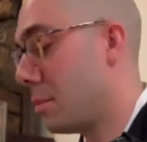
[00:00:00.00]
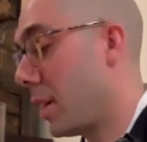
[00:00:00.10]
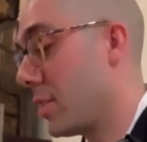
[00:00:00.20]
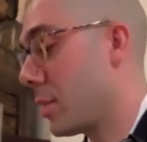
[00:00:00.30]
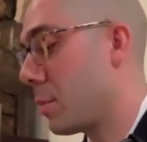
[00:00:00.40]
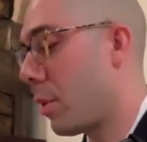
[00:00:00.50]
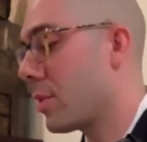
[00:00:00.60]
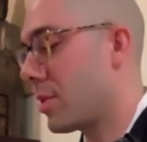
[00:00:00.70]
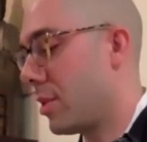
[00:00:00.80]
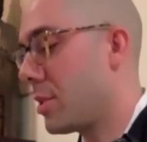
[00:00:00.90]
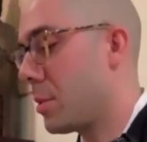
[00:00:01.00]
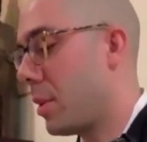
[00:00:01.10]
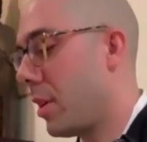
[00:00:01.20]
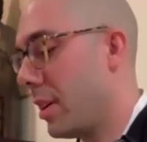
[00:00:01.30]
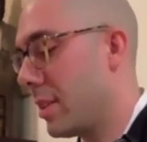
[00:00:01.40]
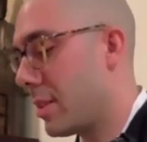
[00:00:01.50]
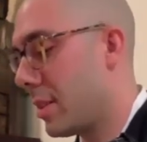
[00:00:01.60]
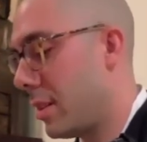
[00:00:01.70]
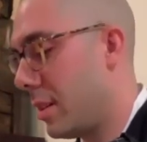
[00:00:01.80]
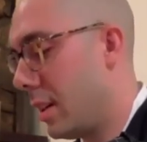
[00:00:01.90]
my just personal
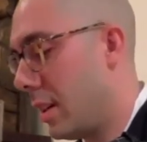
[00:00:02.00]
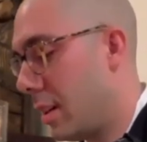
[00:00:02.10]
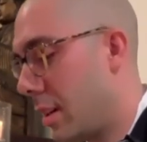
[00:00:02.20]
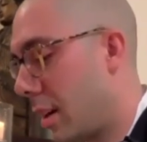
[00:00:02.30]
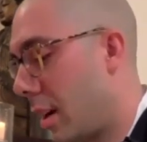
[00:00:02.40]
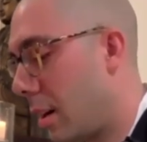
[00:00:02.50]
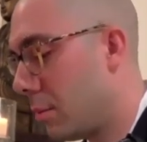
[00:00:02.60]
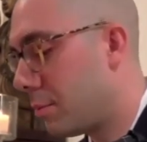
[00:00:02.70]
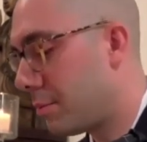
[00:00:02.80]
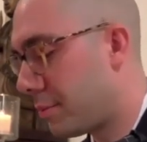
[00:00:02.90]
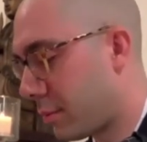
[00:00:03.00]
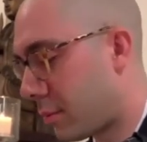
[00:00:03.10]
experience. And